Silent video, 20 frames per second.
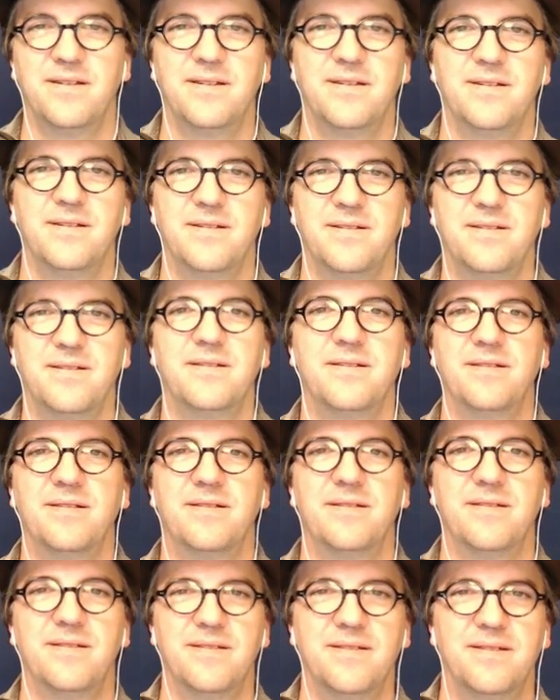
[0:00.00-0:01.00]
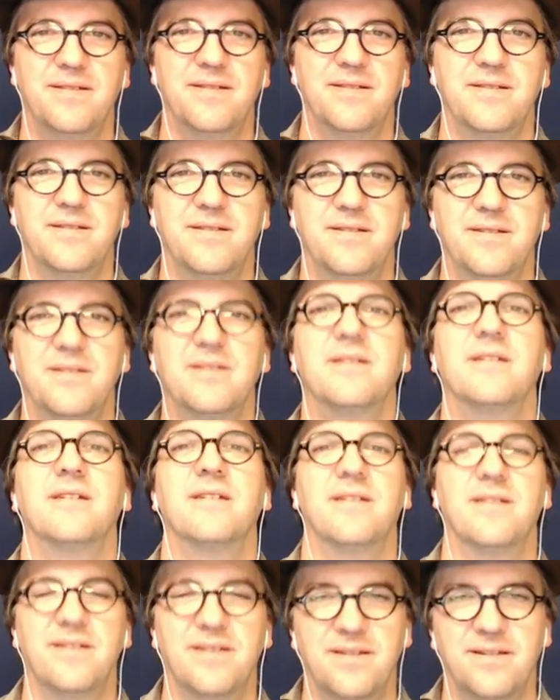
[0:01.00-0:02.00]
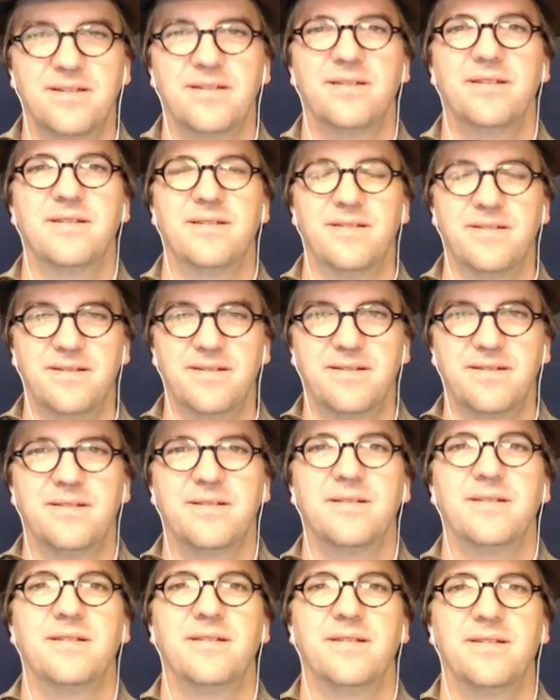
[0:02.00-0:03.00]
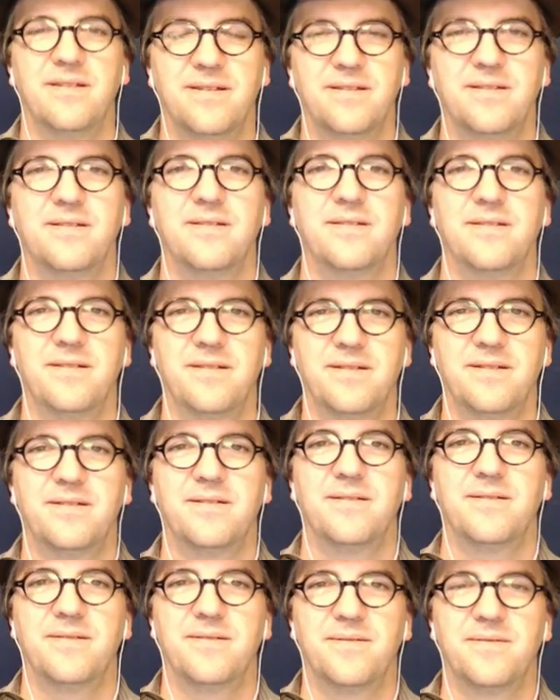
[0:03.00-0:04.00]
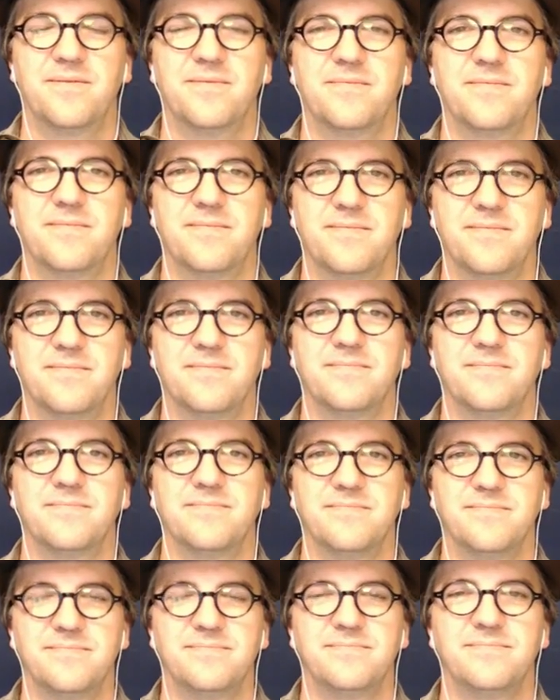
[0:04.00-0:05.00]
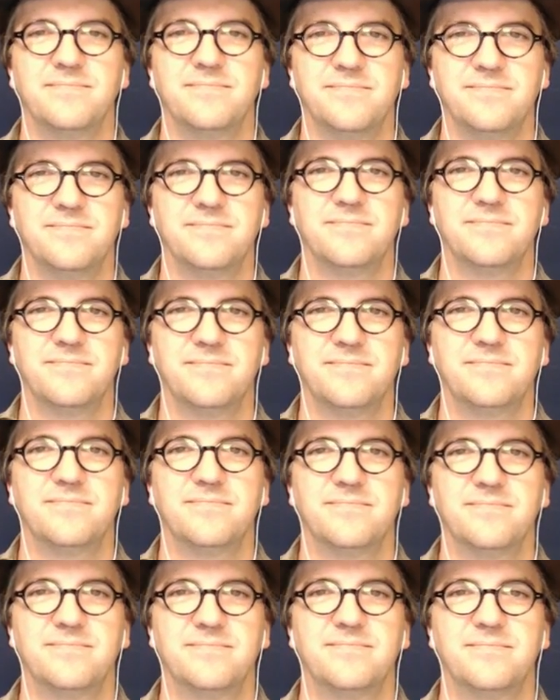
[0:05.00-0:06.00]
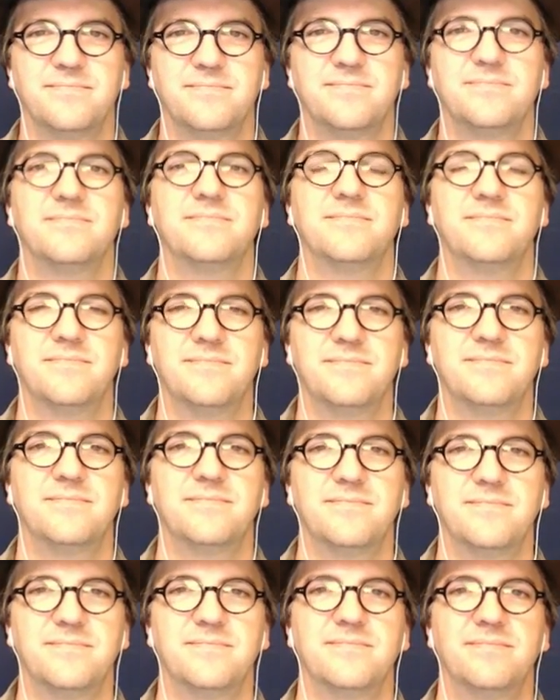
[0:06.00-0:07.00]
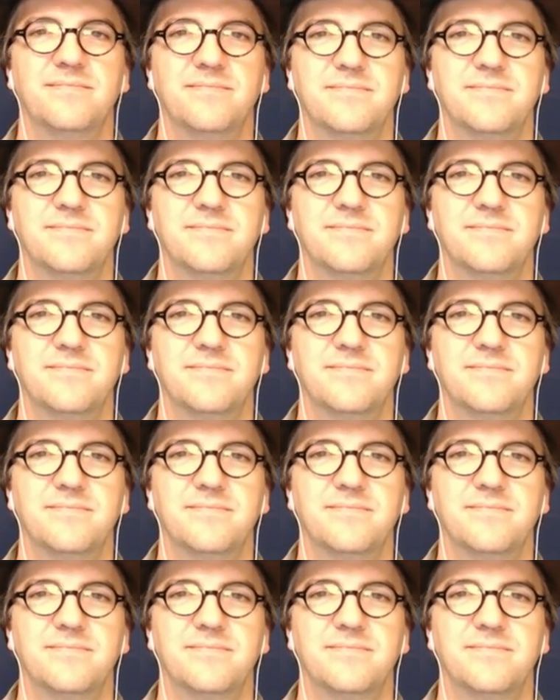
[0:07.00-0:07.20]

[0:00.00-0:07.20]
No words are spoken by the person on screen.